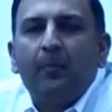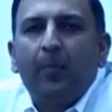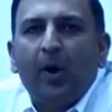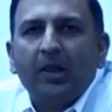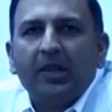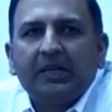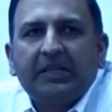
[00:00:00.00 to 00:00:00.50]
A
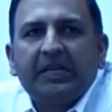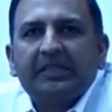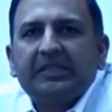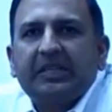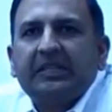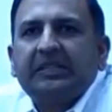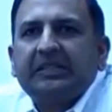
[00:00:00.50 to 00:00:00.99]

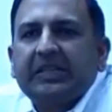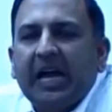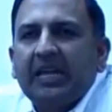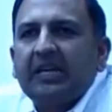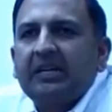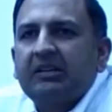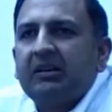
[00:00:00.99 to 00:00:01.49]
politics that is
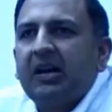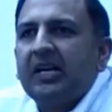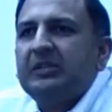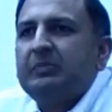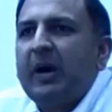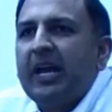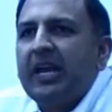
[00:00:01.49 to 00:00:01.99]

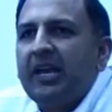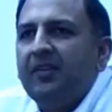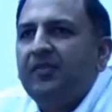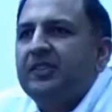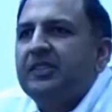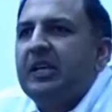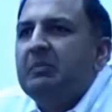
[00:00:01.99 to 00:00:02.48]
characterized by
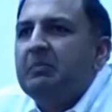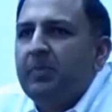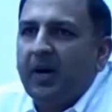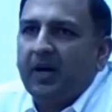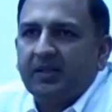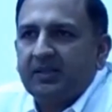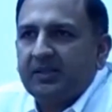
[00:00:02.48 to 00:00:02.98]
ifs
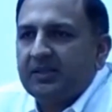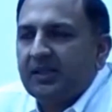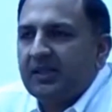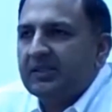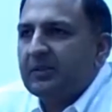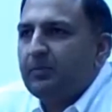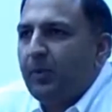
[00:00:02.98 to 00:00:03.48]
and
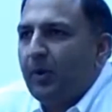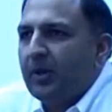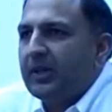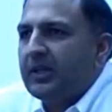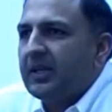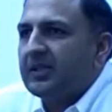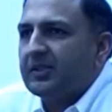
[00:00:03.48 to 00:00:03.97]
buts is a
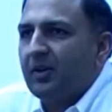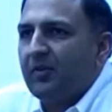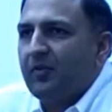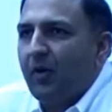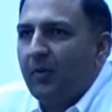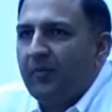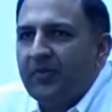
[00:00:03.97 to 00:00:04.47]
politics
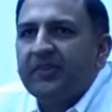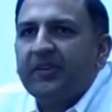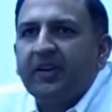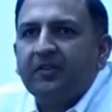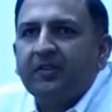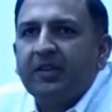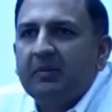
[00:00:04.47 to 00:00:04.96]
of
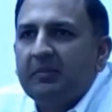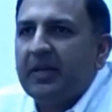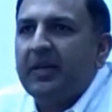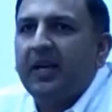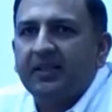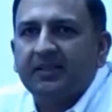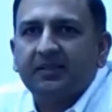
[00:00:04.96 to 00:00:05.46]
obfuscation and
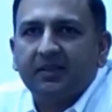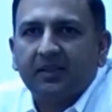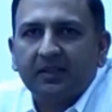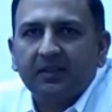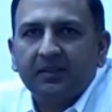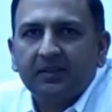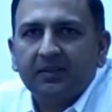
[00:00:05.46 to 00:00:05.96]

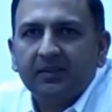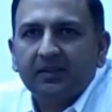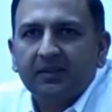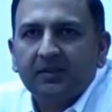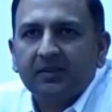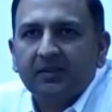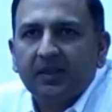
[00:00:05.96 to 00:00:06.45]
mendacity.
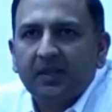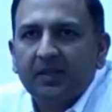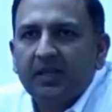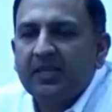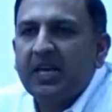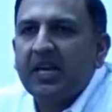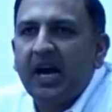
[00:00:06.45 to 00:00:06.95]

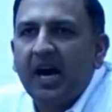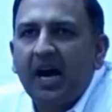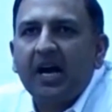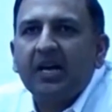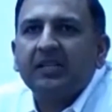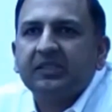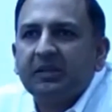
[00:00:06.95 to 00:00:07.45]
Right? There
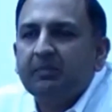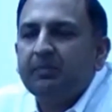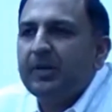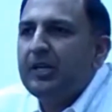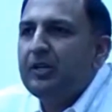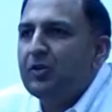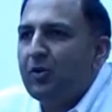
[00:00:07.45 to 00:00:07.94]
are
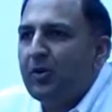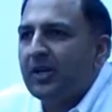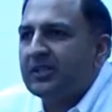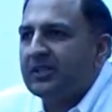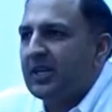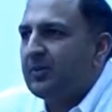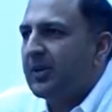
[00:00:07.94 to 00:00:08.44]
simply no
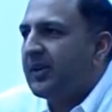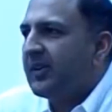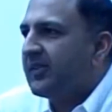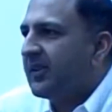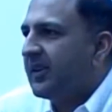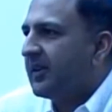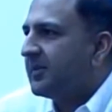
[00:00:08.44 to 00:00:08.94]

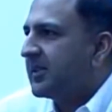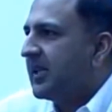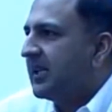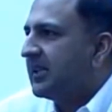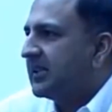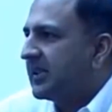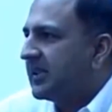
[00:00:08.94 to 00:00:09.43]
extenuating
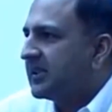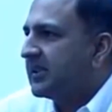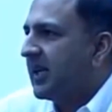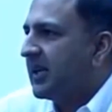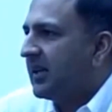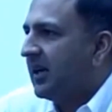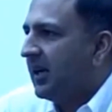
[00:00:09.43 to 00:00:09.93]

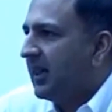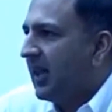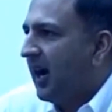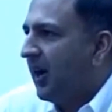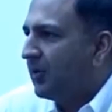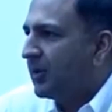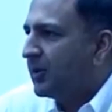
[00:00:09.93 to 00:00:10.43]
circumstances that
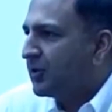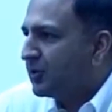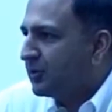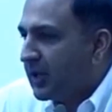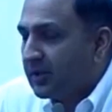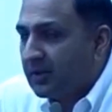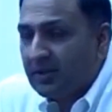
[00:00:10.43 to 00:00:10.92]
allow,
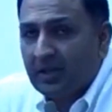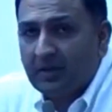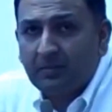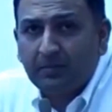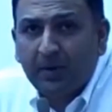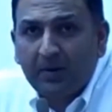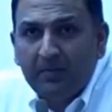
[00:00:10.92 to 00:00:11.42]

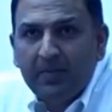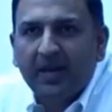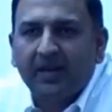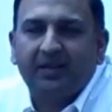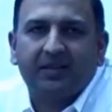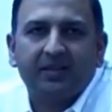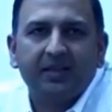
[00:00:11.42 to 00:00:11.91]
that
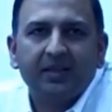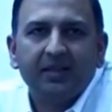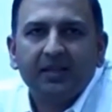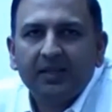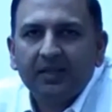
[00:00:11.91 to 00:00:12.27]
permit